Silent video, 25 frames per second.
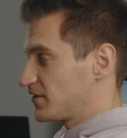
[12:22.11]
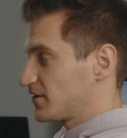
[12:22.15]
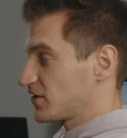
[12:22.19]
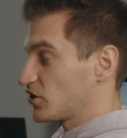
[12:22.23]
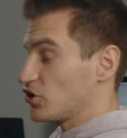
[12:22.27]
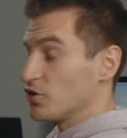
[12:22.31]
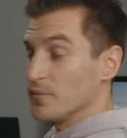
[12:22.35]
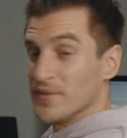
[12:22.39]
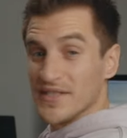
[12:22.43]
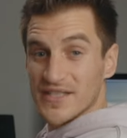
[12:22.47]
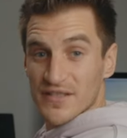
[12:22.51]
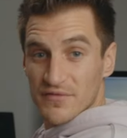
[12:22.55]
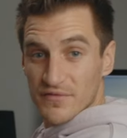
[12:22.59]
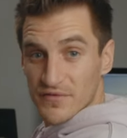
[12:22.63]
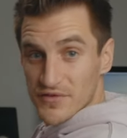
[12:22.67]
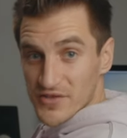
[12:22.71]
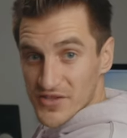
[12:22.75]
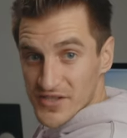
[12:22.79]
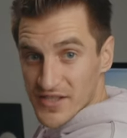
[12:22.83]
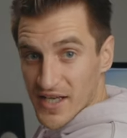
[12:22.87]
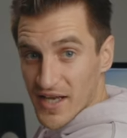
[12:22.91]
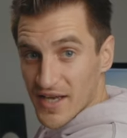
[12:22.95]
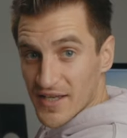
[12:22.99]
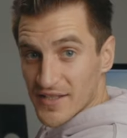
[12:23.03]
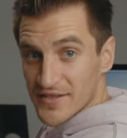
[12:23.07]
come in different
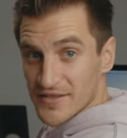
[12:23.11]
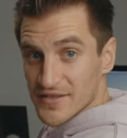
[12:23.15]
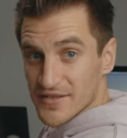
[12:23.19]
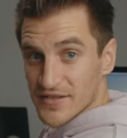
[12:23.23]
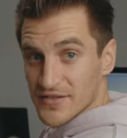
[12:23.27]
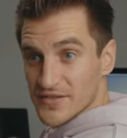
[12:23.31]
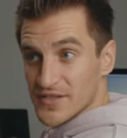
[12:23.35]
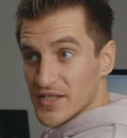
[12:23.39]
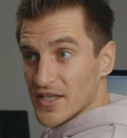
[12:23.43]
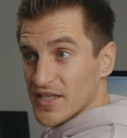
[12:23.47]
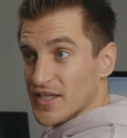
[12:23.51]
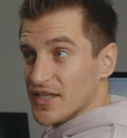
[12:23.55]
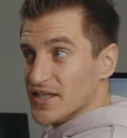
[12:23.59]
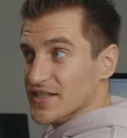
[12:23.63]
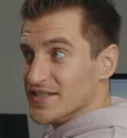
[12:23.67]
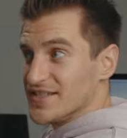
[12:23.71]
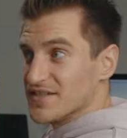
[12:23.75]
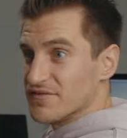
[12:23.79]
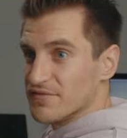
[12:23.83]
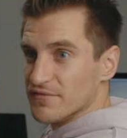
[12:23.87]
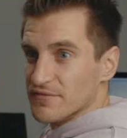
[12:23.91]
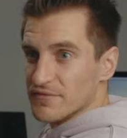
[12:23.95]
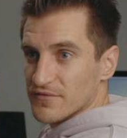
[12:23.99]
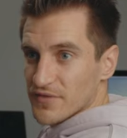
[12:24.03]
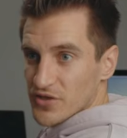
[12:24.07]
sizes and
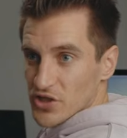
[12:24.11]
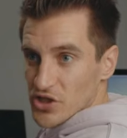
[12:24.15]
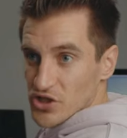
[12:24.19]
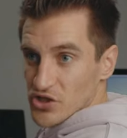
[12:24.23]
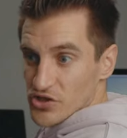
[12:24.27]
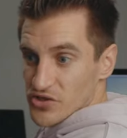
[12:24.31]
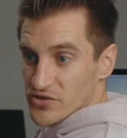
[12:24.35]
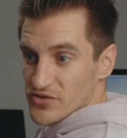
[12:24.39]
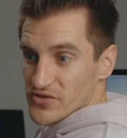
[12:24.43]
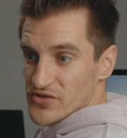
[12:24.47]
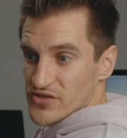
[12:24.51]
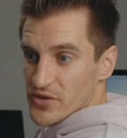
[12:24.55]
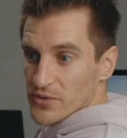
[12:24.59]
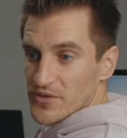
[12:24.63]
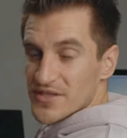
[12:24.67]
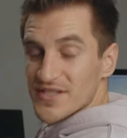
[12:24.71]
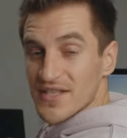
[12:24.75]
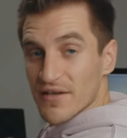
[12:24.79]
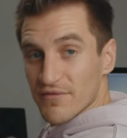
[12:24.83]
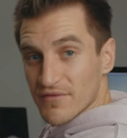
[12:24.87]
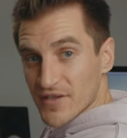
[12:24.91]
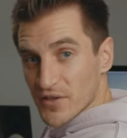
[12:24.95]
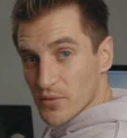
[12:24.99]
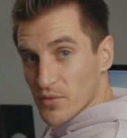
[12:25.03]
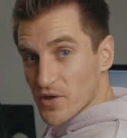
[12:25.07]
different versions, so it's
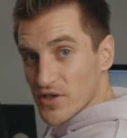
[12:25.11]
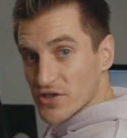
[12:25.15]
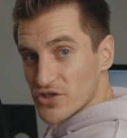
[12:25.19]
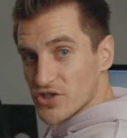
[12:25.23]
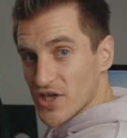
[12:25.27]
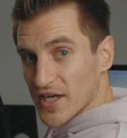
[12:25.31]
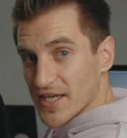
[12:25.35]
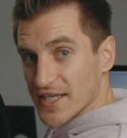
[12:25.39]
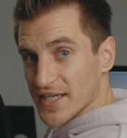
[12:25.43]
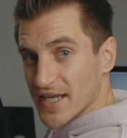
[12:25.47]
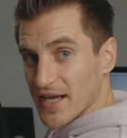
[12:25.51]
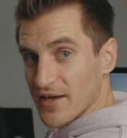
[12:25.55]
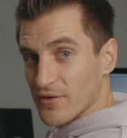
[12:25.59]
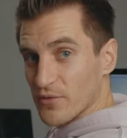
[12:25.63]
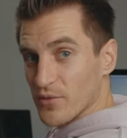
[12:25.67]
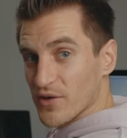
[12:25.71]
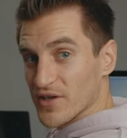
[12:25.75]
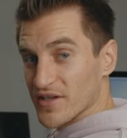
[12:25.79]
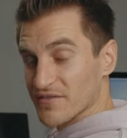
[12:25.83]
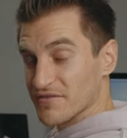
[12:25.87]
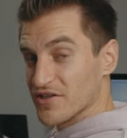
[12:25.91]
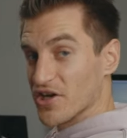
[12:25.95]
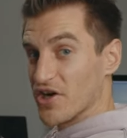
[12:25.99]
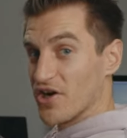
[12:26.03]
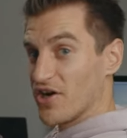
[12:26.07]
definitely worth checking out what
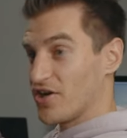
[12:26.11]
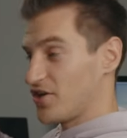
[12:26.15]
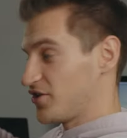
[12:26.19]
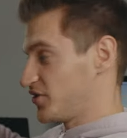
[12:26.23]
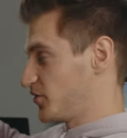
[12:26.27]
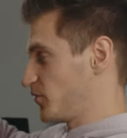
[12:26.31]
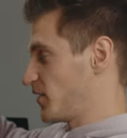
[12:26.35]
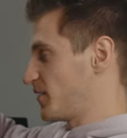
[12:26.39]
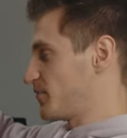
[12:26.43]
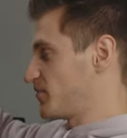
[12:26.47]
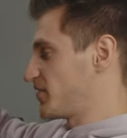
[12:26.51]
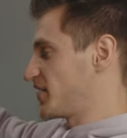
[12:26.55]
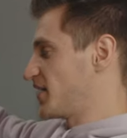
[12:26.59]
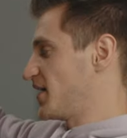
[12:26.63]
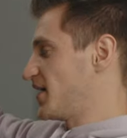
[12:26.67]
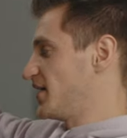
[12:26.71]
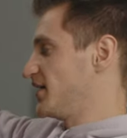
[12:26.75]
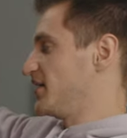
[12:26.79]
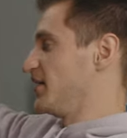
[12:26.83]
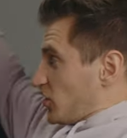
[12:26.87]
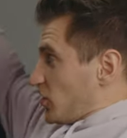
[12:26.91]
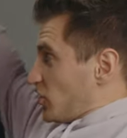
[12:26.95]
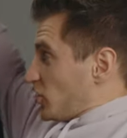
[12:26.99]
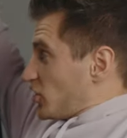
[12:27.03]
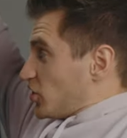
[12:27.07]
they've got on the
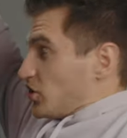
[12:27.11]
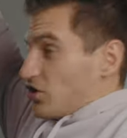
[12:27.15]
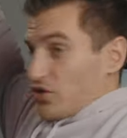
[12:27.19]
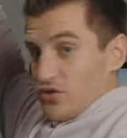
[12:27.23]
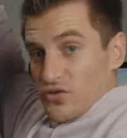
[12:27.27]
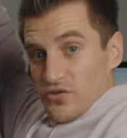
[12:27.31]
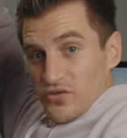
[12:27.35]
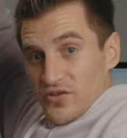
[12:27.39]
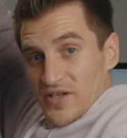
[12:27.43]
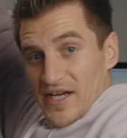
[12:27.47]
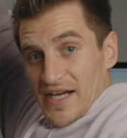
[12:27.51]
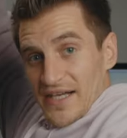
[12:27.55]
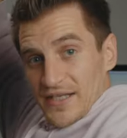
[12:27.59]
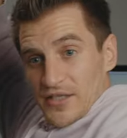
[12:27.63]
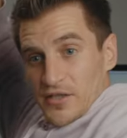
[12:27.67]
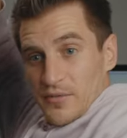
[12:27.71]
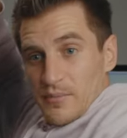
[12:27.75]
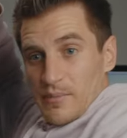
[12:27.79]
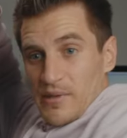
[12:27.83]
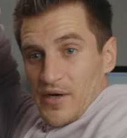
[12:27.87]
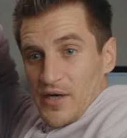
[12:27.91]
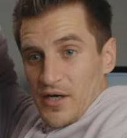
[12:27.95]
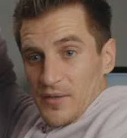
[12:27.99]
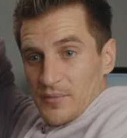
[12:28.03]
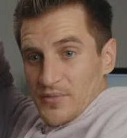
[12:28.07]
website. Look at all that
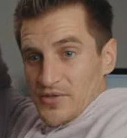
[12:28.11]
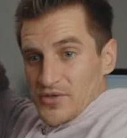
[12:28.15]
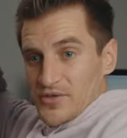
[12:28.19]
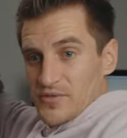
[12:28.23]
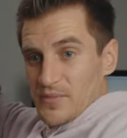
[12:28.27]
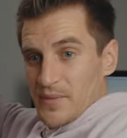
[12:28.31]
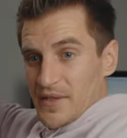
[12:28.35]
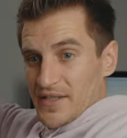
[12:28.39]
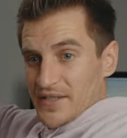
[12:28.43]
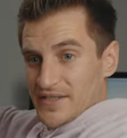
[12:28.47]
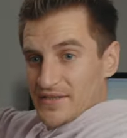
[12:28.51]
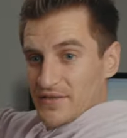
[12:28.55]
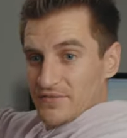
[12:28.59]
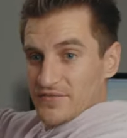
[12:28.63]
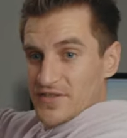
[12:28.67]
compartment space.